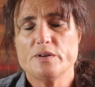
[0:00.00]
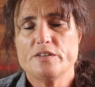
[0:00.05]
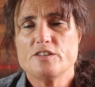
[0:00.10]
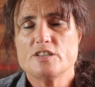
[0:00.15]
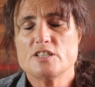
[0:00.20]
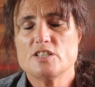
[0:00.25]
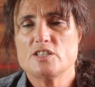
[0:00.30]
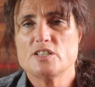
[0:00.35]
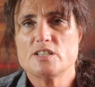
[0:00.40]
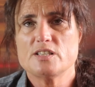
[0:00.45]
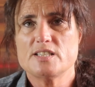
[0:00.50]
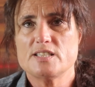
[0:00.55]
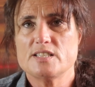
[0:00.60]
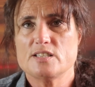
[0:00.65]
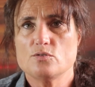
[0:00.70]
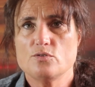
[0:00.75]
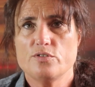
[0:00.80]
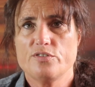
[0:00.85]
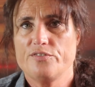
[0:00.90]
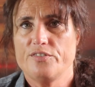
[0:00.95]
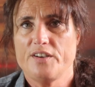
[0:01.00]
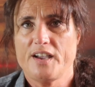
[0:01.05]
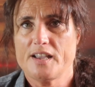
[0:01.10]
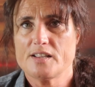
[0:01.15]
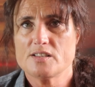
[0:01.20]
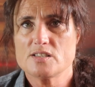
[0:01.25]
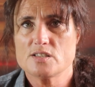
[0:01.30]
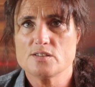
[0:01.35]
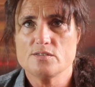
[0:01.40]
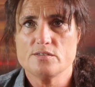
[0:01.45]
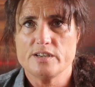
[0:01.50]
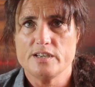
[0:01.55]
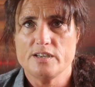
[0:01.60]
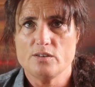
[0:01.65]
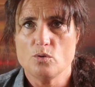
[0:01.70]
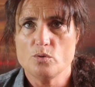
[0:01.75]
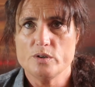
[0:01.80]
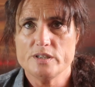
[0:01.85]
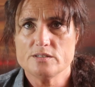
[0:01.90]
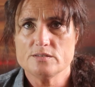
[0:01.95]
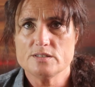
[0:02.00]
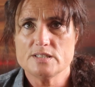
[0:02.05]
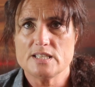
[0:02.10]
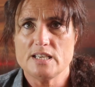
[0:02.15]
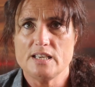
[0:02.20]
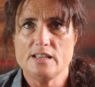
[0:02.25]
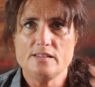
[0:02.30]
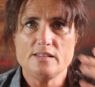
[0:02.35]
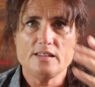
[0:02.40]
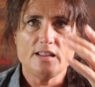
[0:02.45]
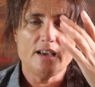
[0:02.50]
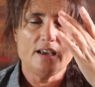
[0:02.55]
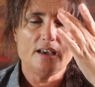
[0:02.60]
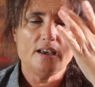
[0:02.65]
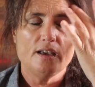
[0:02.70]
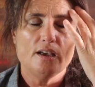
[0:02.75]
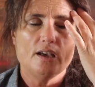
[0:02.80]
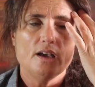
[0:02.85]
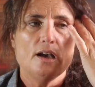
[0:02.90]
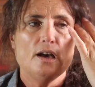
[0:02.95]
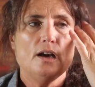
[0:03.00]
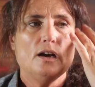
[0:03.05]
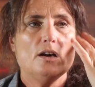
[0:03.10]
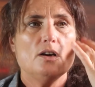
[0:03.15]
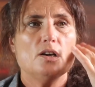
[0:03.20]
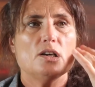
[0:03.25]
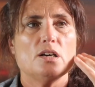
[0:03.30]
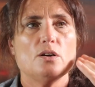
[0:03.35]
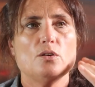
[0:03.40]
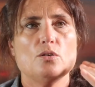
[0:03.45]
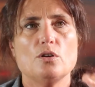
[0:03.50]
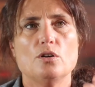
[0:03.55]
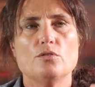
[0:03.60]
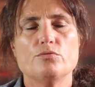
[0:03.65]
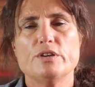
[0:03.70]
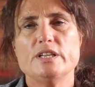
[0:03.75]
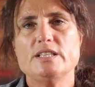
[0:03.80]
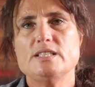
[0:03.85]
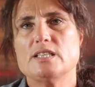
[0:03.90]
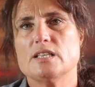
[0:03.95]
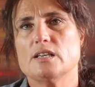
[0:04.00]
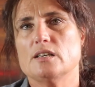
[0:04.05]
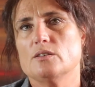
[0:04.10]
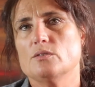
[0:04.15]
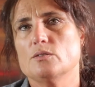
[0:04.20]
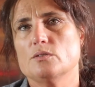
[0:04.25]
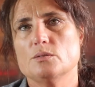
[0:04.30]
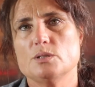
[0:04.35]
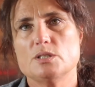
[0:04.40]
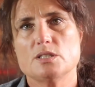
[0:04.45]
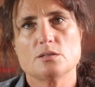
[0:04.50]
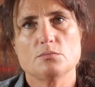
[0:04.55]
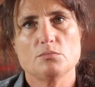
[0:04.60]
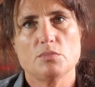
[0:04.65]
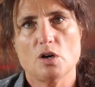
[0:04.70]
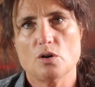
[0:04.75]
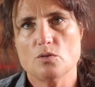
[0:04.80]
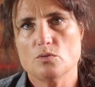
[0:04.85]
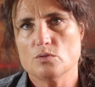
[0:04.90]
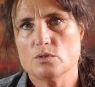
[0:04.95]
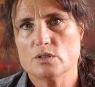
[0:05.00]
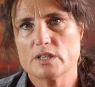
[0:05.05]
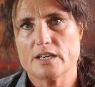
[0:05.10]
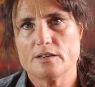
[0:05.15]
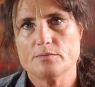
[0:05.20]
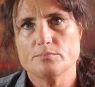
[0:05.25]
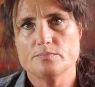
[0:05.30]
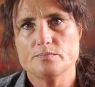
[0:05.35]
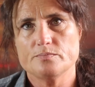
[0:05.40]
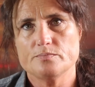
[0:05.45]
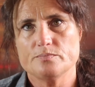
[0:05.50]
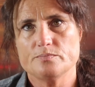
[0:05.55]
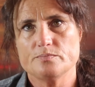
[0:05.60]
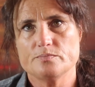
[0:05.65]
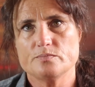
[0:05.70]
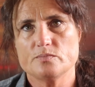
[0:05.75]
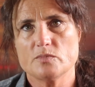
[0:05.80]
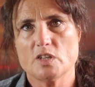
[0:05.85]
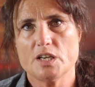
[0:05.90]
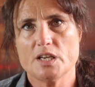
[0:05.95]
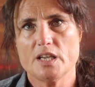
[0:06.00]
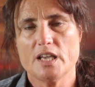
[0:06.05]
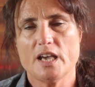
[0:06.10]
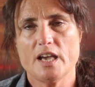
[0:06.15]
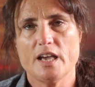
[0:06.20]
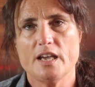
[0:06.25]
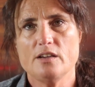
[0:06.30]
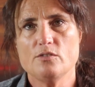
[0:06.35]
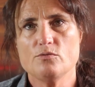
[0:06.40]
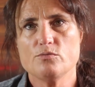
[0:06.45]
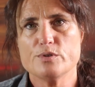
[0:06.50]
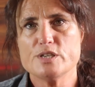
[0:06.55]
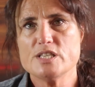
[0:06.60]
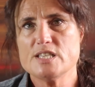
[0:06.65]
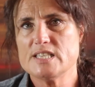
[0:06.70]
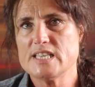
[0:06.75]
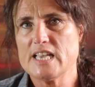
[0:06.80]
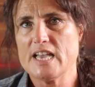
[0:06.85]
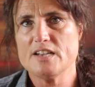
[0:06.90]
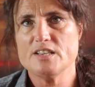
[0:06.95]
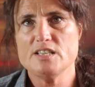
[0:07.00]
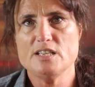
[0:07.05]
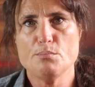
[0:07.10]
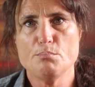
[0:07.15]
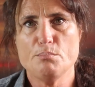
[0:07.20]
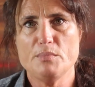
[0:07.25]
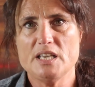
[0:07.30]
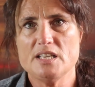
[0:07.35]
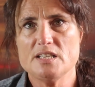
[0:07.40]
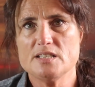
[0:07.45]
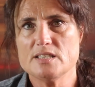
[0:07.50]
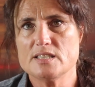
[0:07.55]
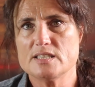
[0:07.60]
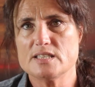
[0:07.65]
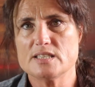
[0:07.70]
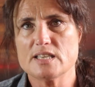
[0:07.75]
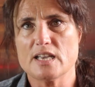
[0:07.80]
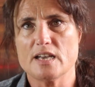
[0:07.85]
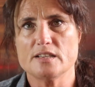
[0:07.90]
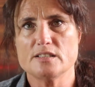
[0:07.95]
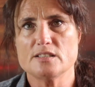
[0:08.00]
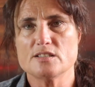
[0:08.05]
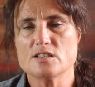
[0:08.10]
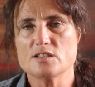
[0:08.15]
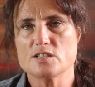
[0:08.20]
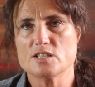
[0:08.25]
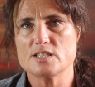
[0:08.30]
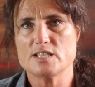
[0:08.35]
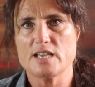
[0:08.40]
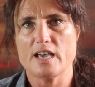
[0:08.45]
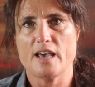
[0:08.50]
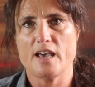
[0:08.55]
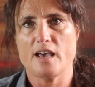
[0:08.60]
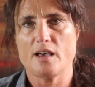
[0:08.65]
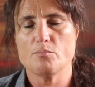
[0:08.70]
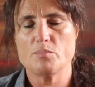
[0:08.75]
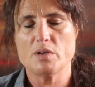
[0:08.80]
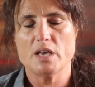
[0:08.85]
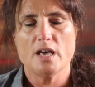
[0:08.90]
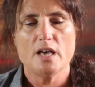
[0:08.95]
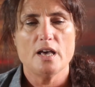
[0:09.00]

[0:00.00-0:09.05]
whether there's still fats or any oils in there, rinse it with some hot water. Okay, rinse out your mince under this tap.